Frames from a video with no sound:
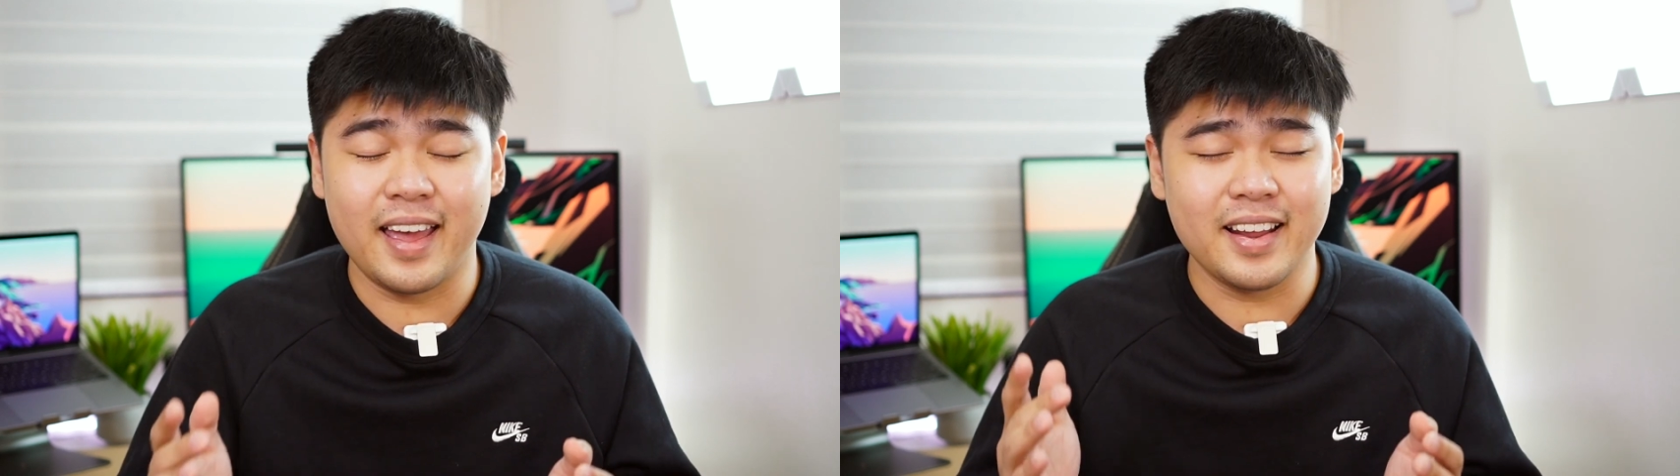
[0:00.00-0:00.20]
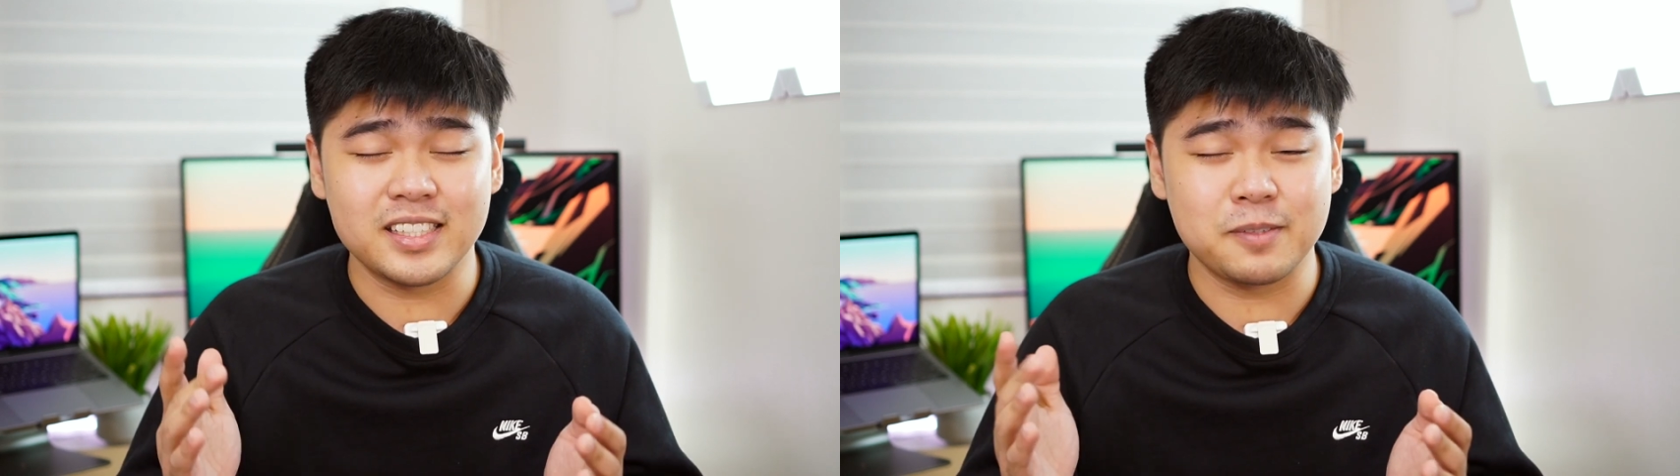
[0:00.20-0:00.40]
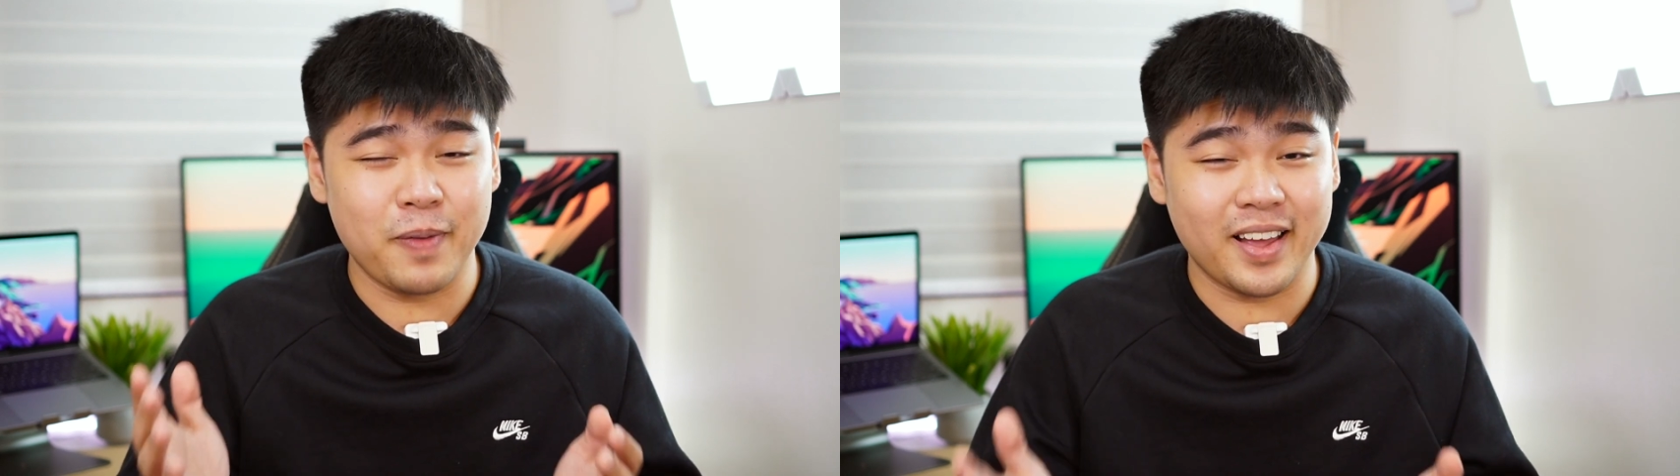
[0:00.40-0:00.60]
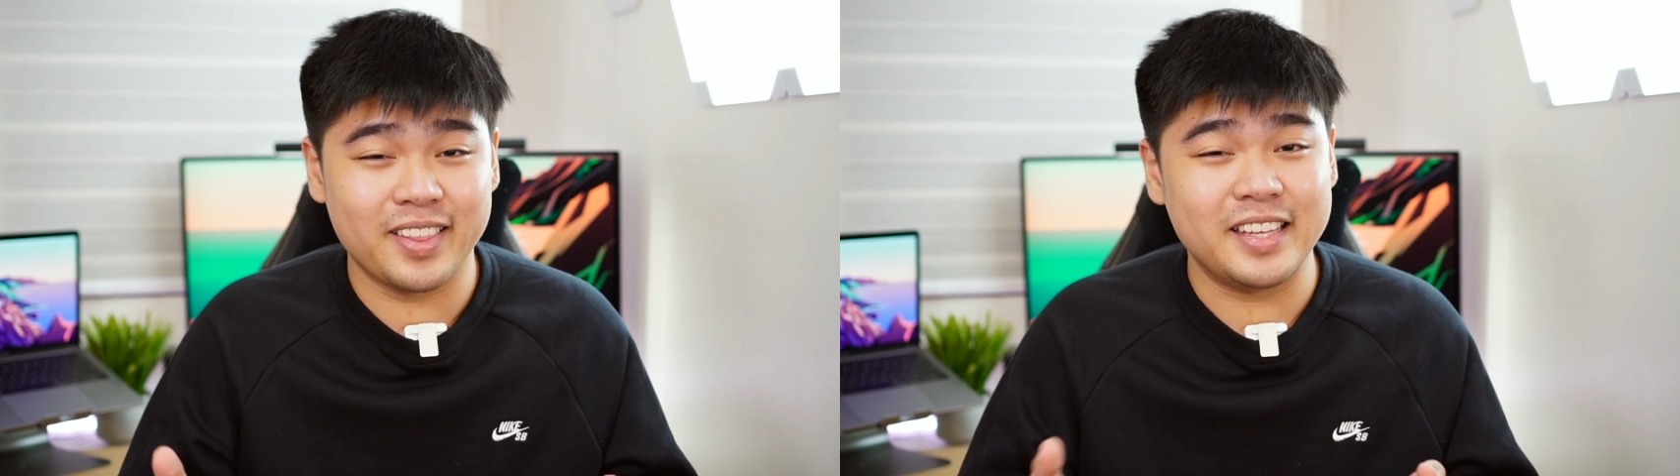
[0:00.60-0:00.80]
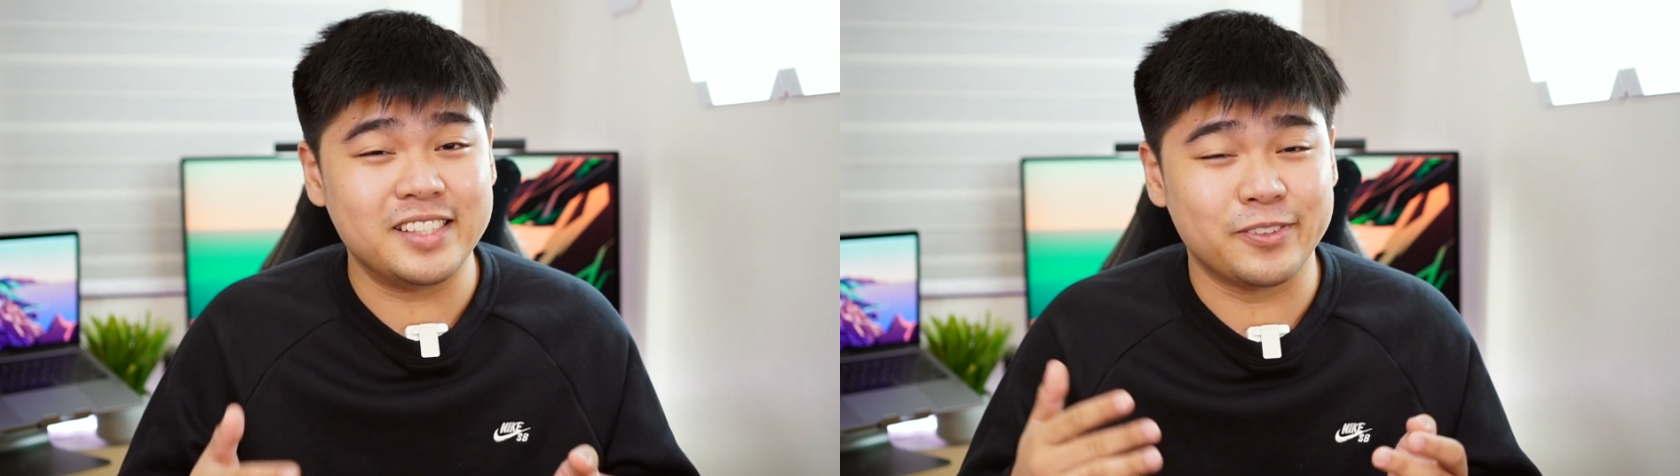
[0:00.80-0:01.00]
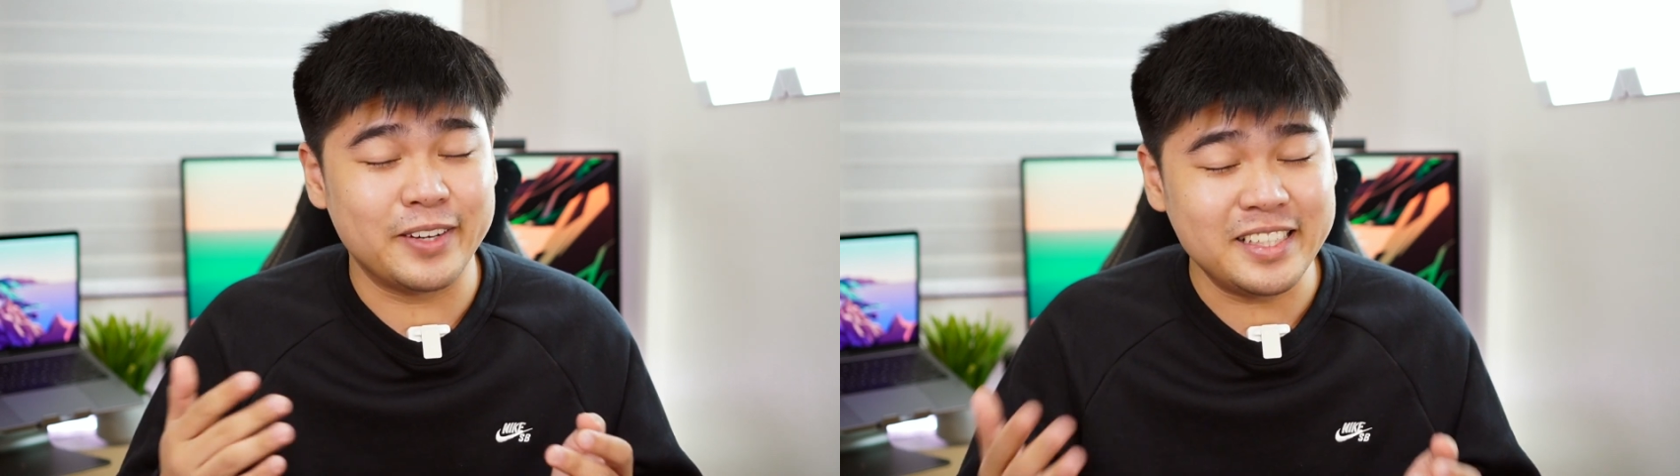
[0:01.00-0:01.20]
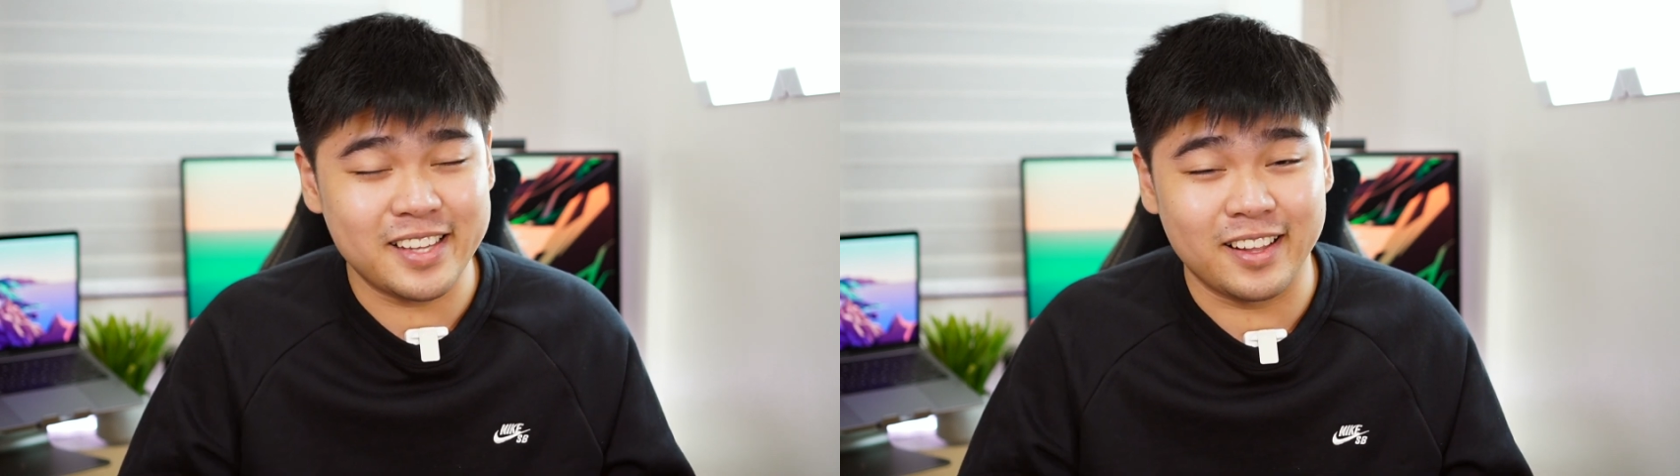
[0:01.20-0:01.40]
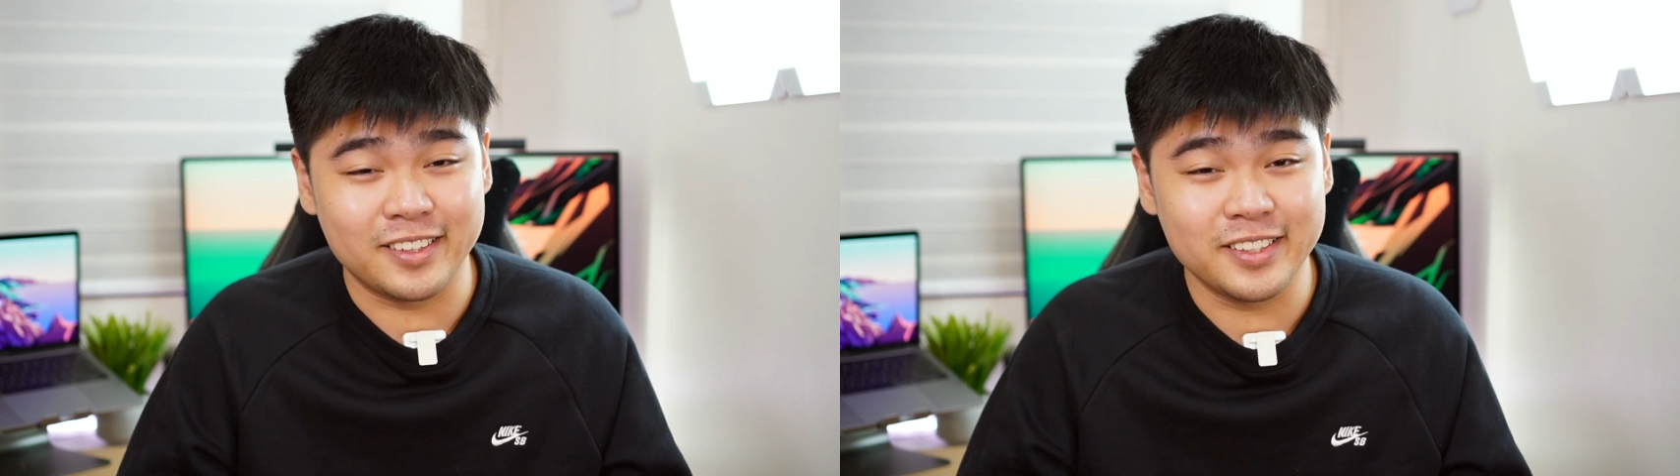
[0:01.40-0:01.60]
And expect these
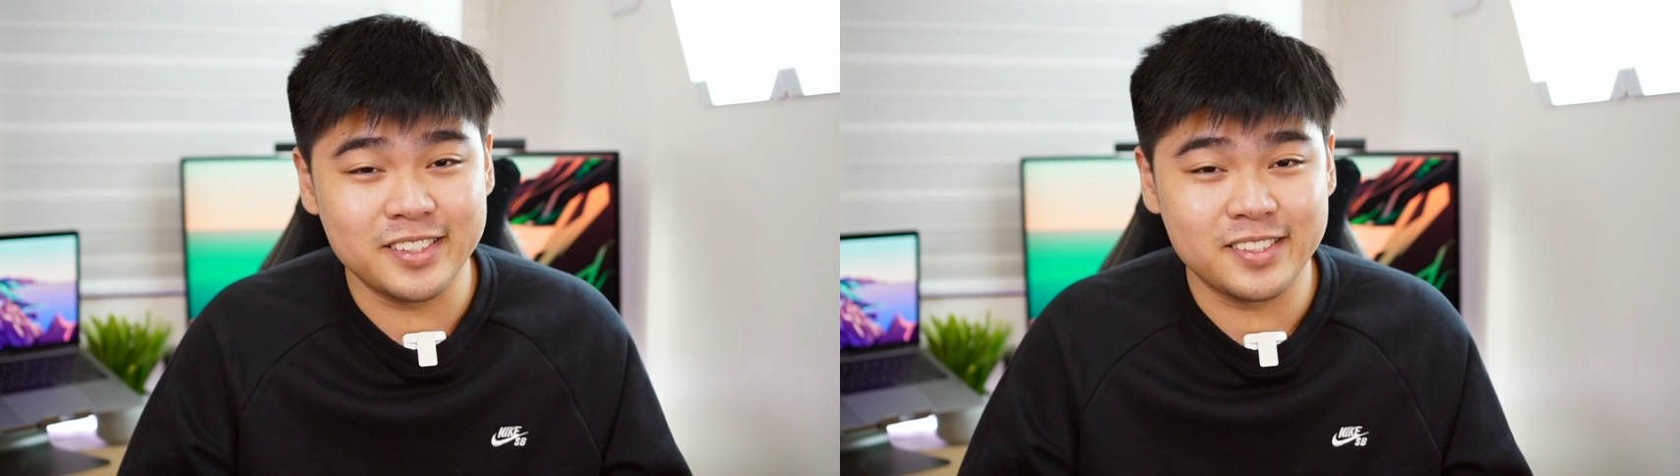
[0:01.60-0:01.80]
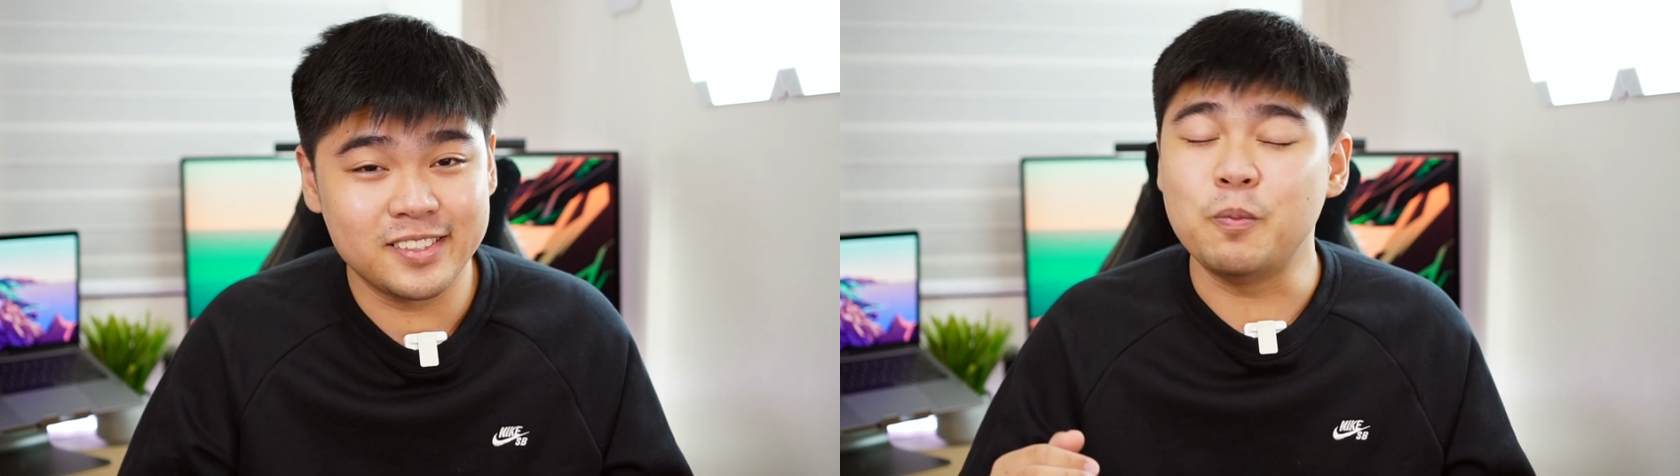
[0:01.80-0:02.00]
resellers